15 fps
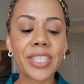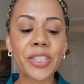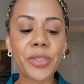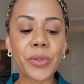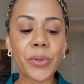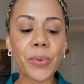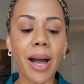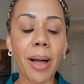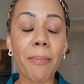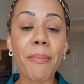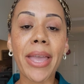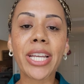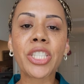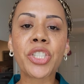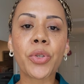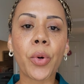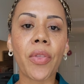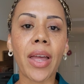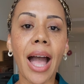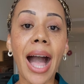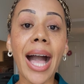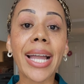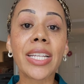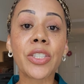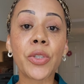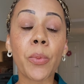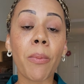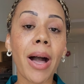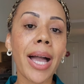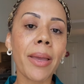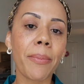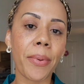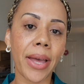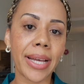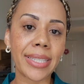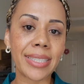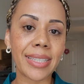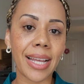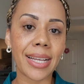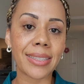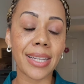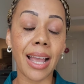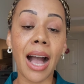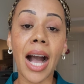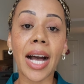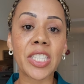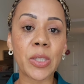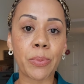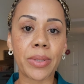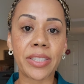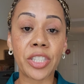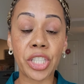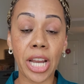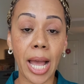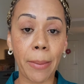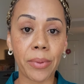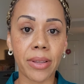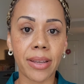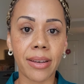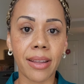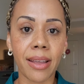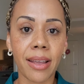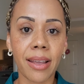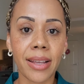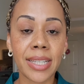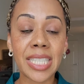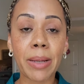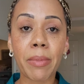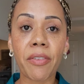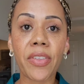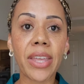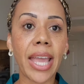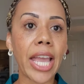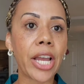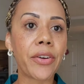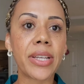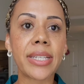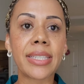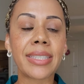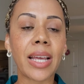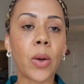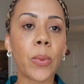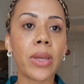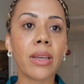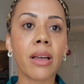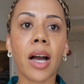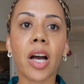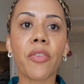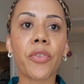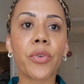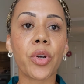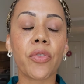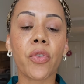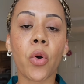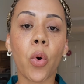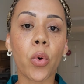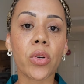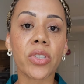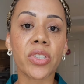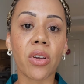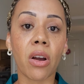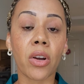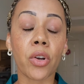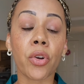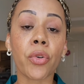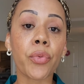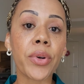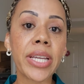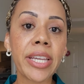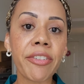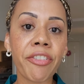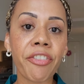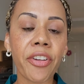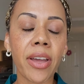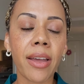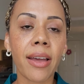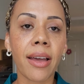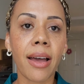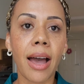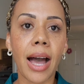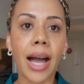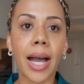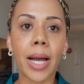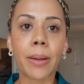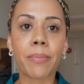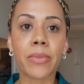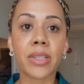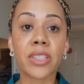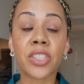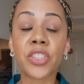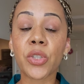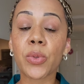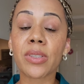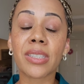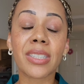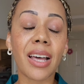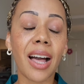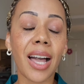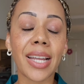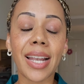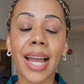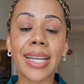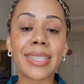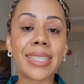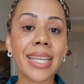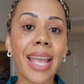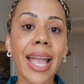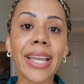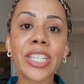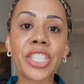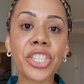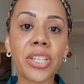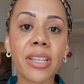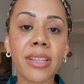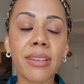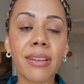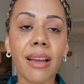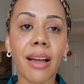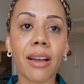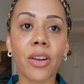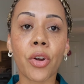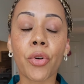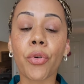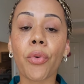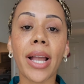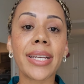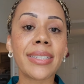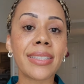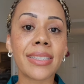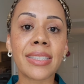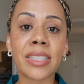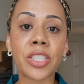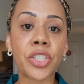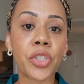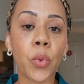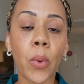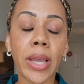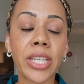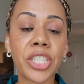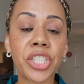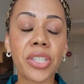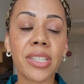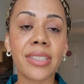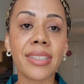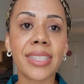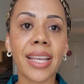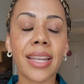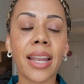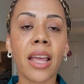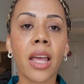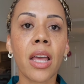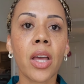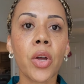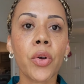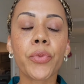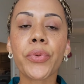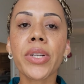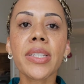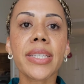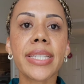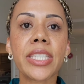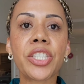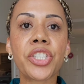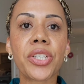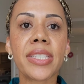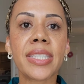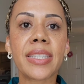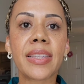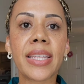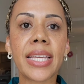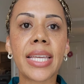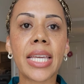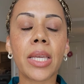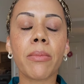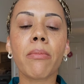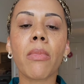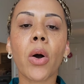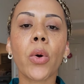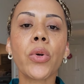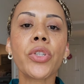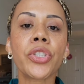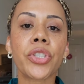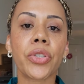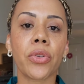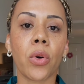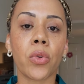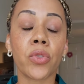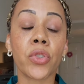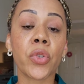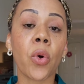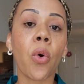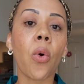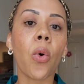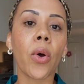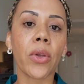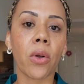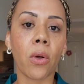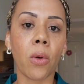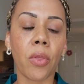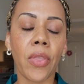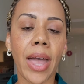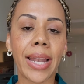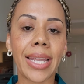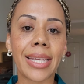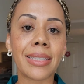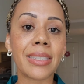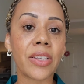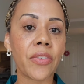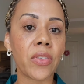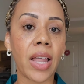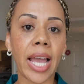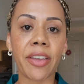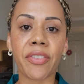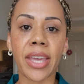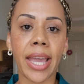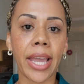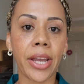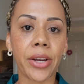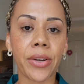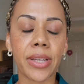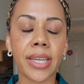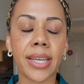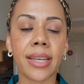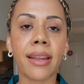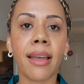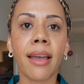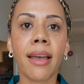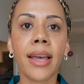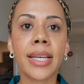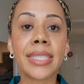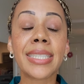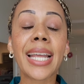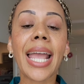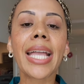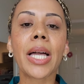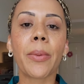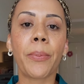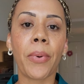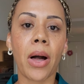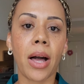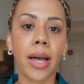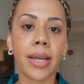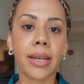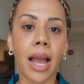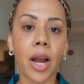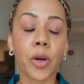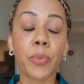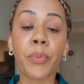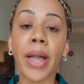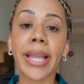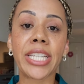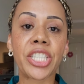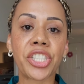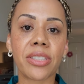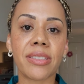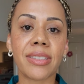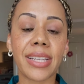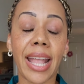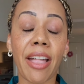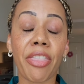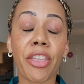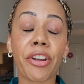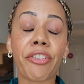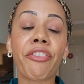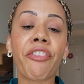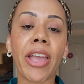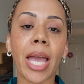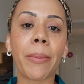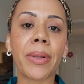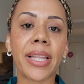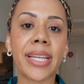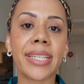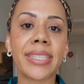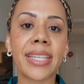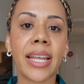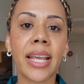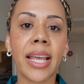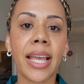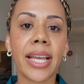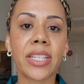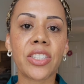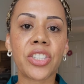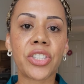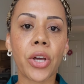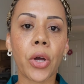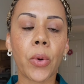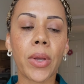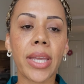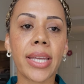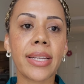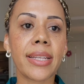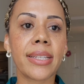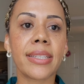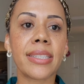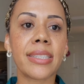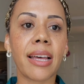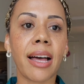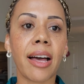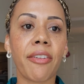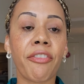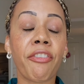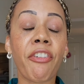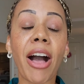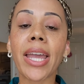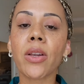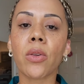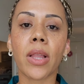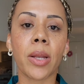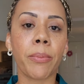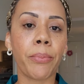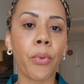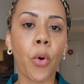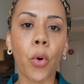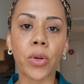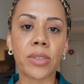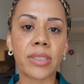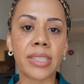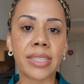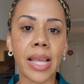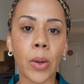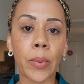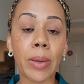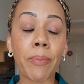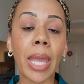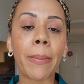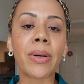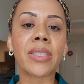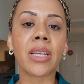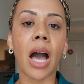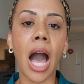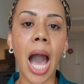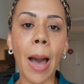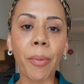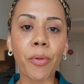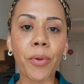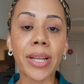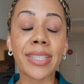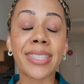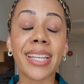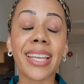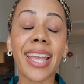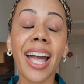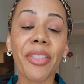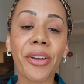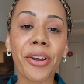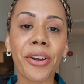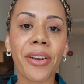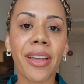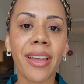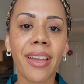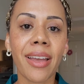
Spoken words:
to make sure that I do my best as a hospice chaplain. Some of the areas that we cover, of course, are grief, suicide ideation, crisis situations, and really just the emotional toil that end-of-life care can take upon our patients and their families. And so it is of vital importance that we be able to operate together,